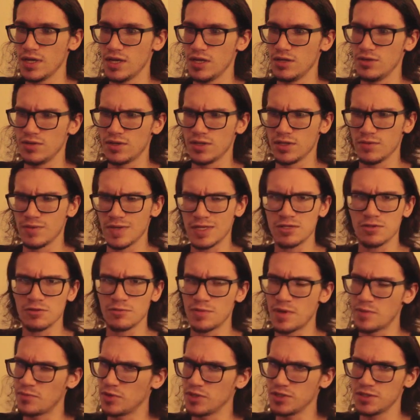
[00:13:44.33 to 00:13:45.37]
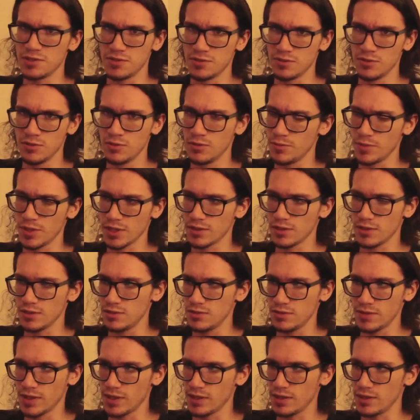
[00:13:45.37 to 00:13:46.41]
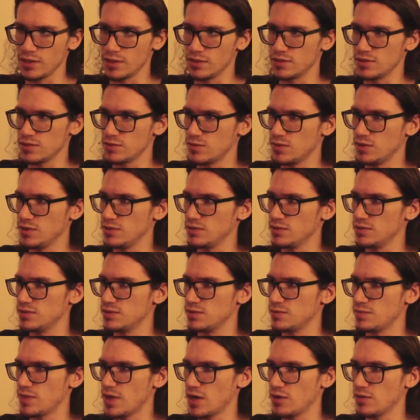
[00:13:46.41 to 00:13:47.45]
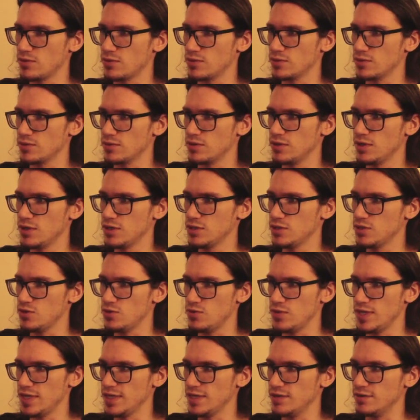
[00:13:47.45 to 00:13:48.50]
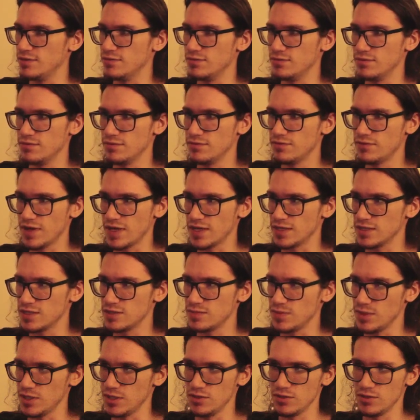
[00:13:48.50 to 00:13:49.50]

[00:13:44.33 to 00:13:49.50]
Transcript: You can mess with memory too. I'm not gonna do that here, as well as power tuning and fan speed.